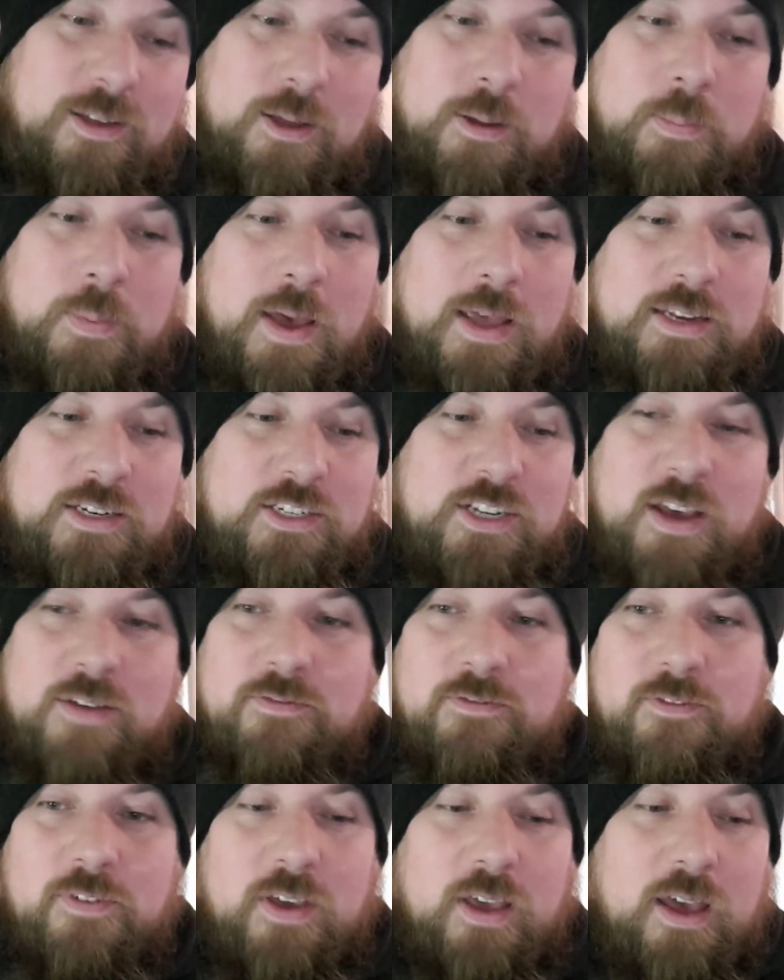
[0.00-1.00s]
The Ben
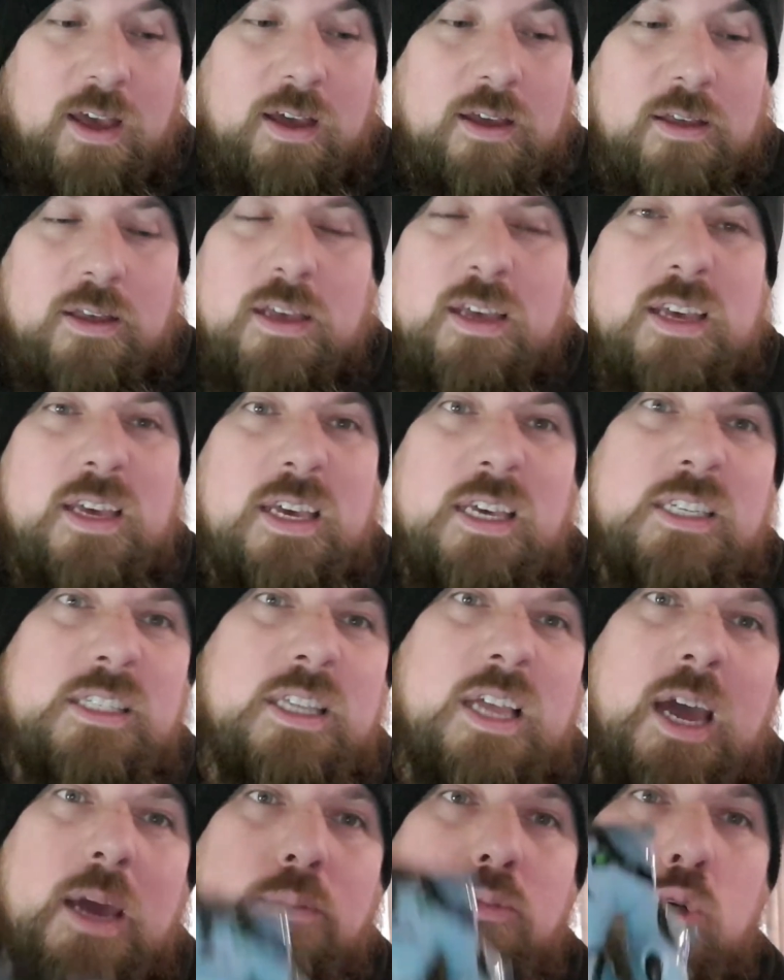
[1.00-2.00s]
10 figure.
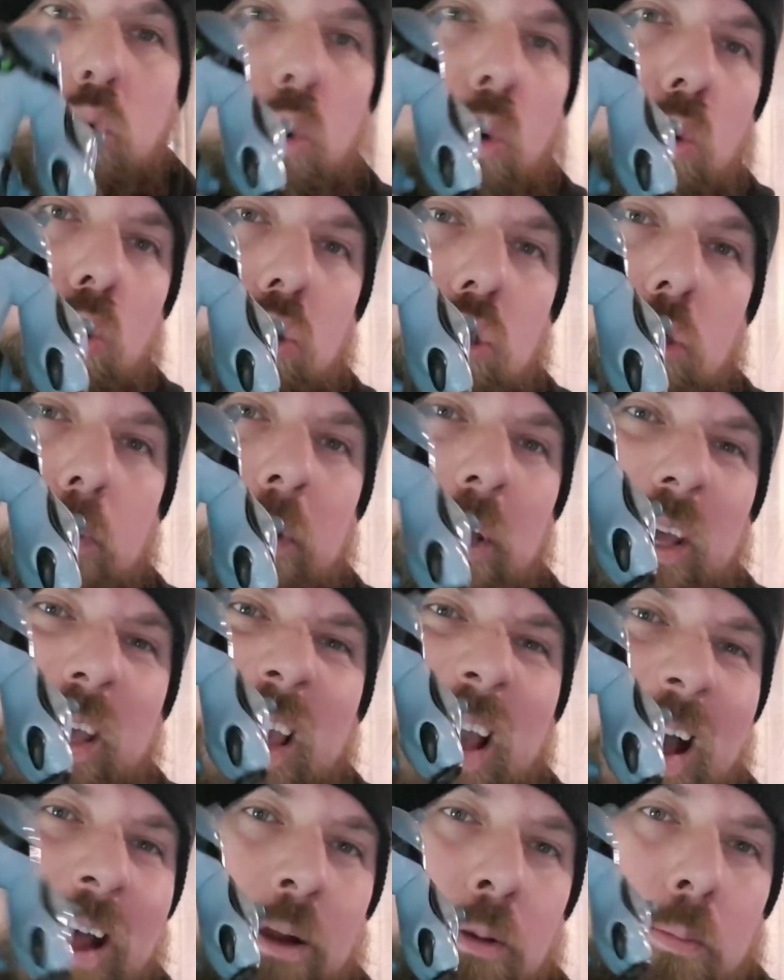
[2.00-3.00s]
His name's Ultimate
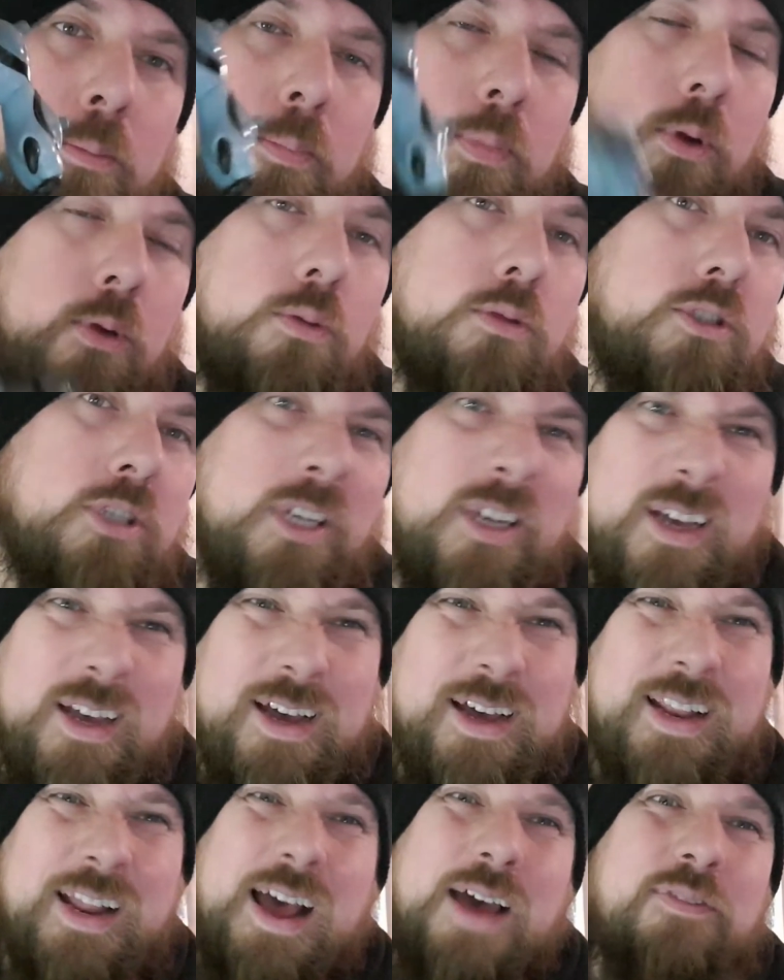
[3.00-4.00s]
Cannon Bolt.
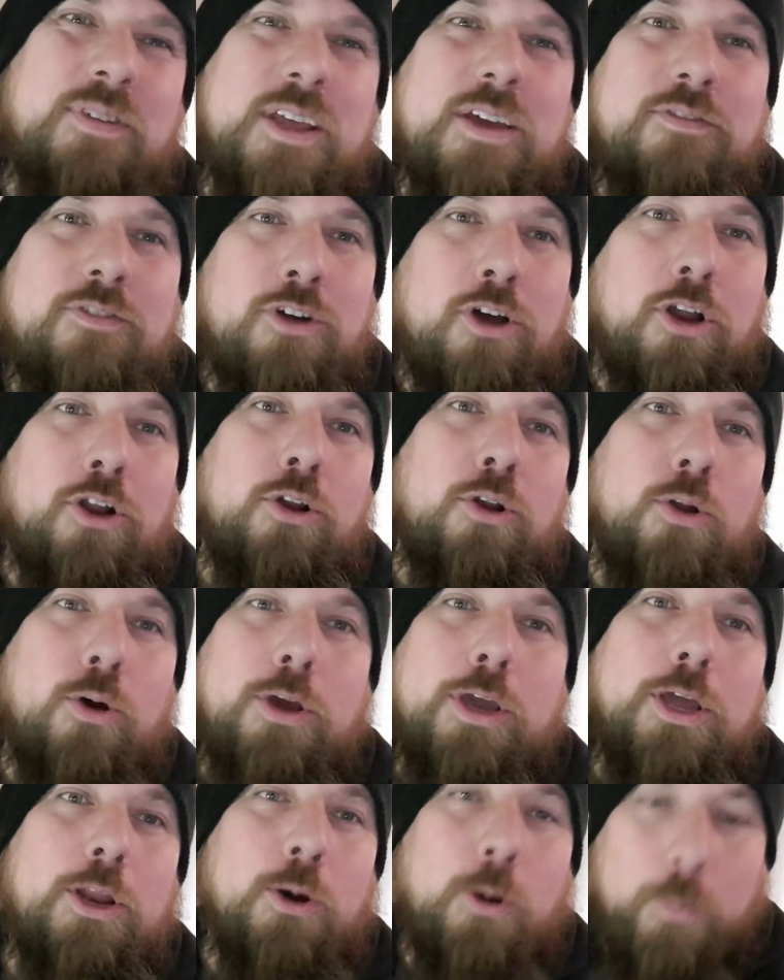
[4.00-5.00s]
And I haven't even got to
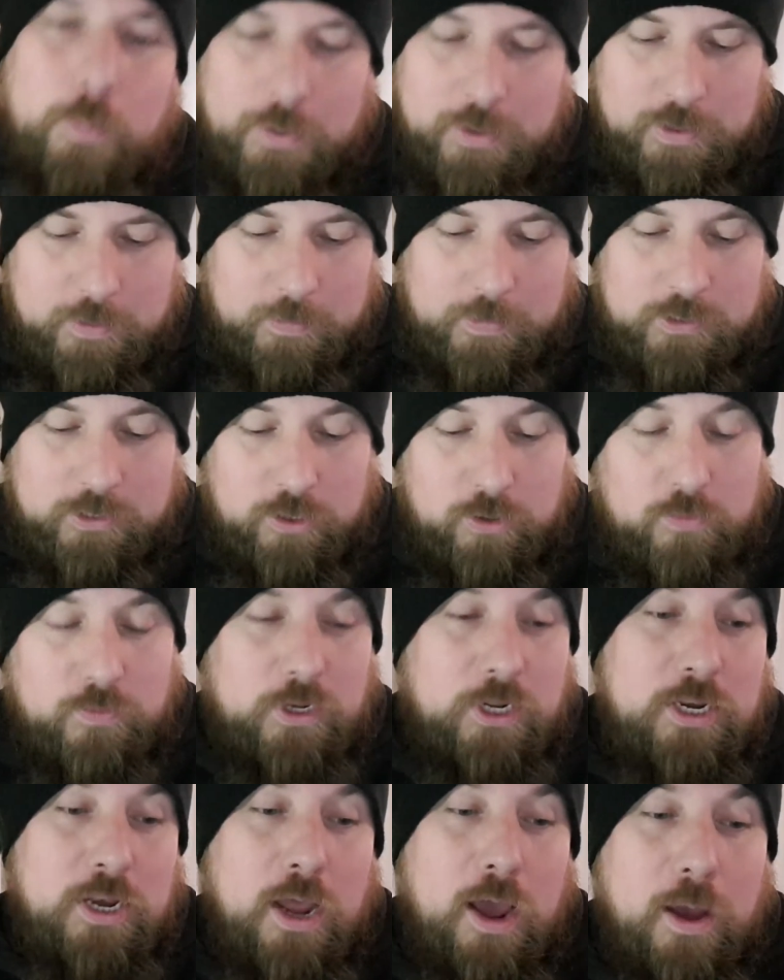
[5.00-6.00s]
look it up because I
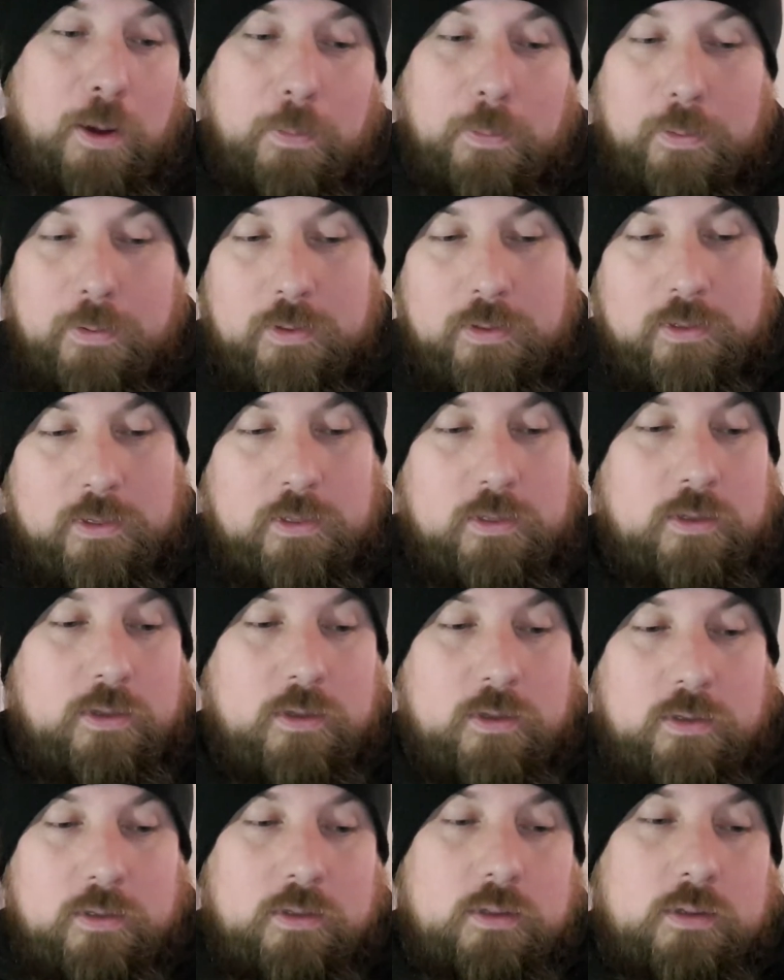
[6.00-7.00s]
already know.
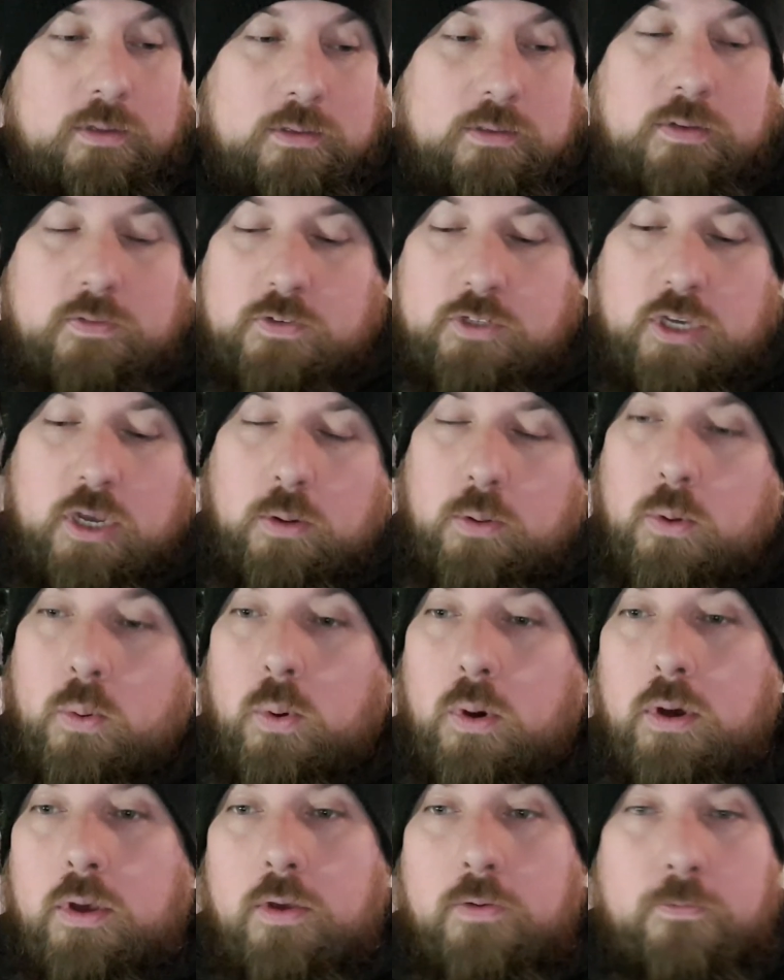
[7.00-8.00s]
Sold
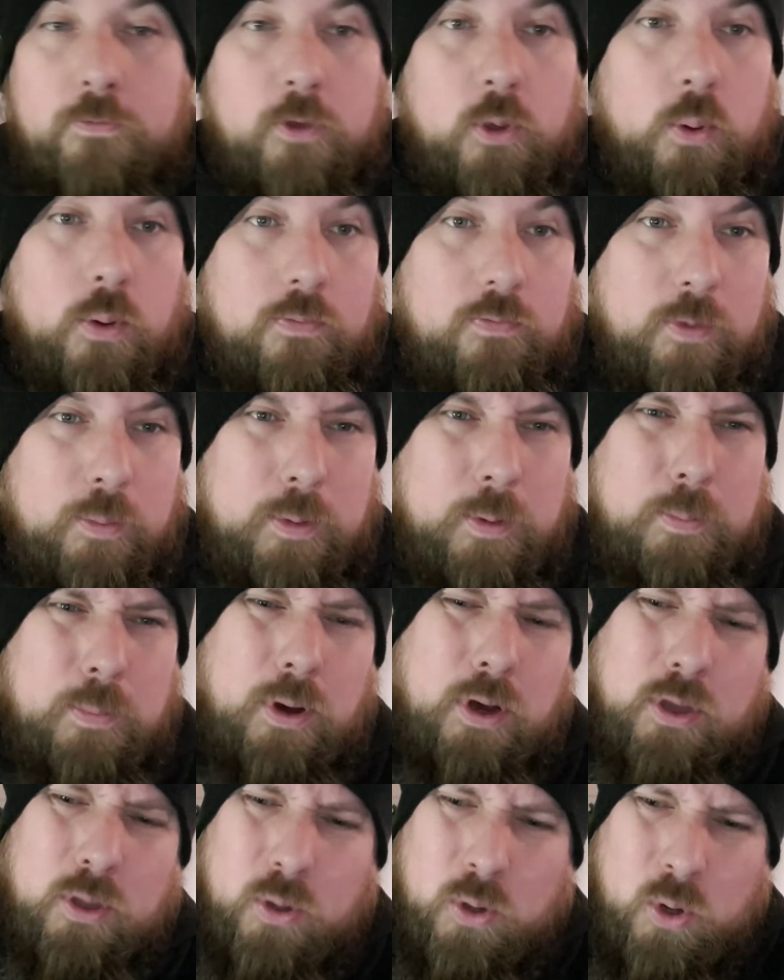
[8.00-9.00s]
quite a few of him in
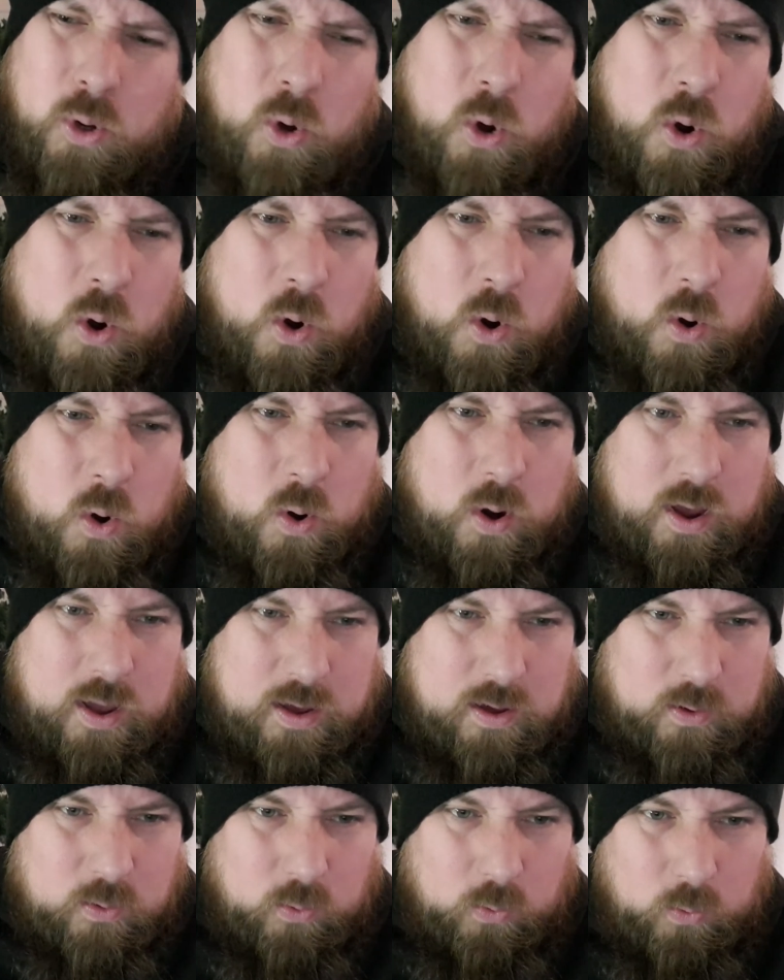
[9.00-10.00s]
my
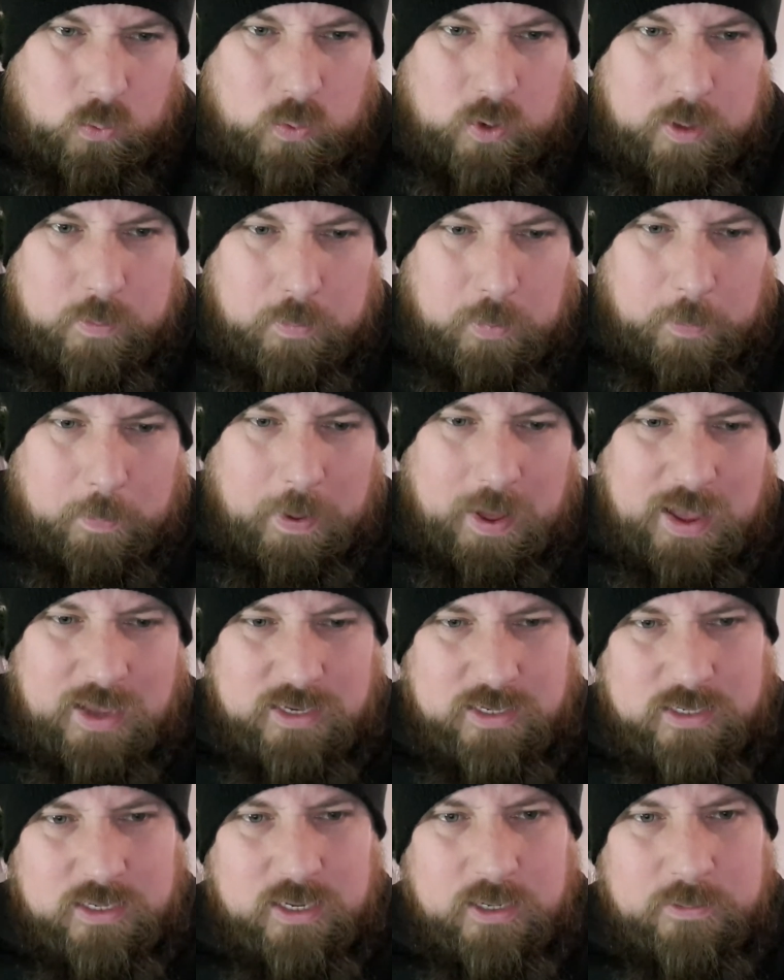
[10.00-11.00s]
in my
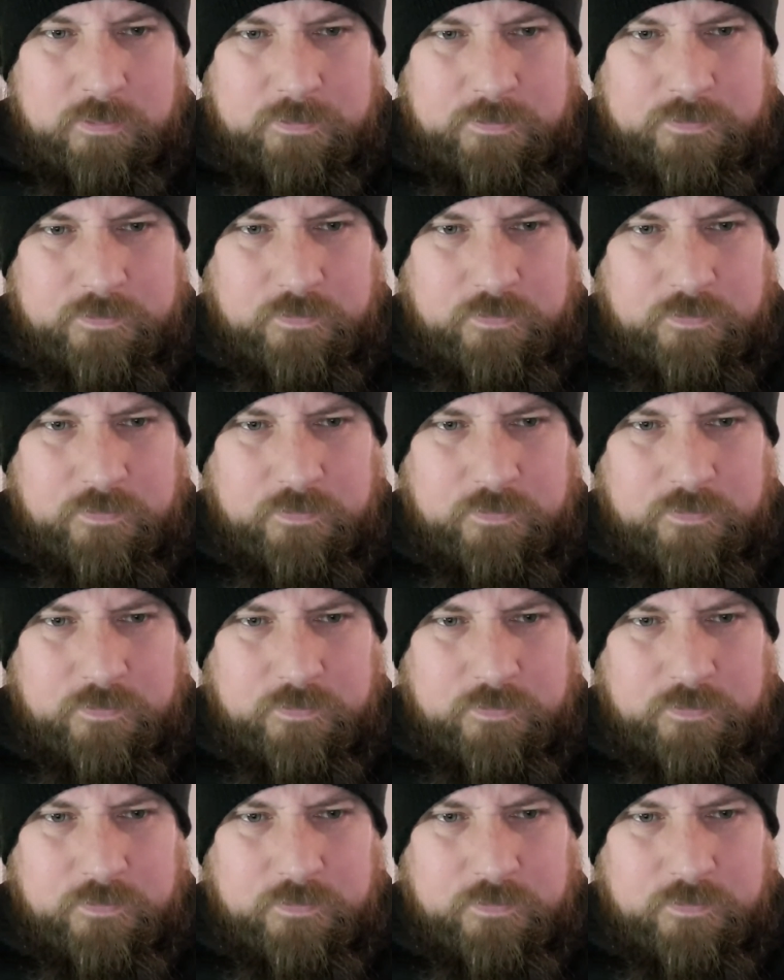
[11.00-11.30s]
past.